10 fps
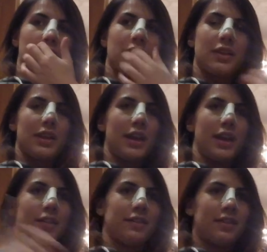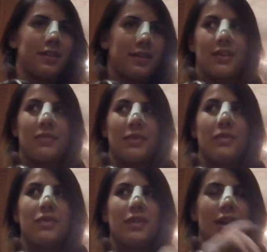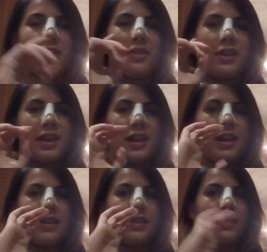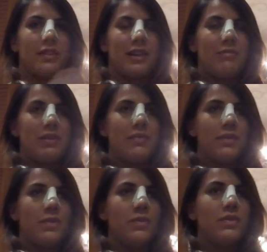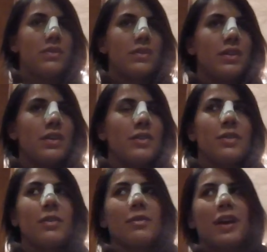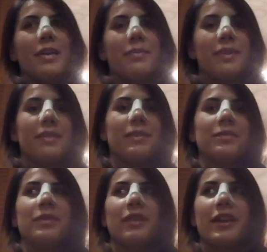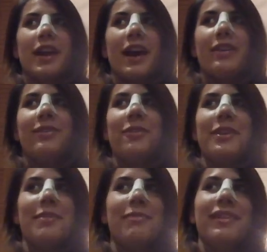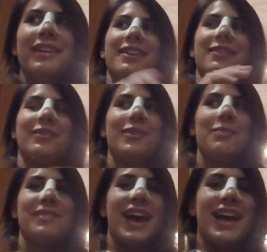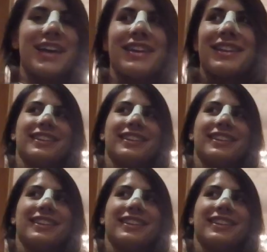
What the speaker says: I couldn't eat hard foods. I couldn't eat steamy foods. So I pretty much was on an ice cream and soup diet.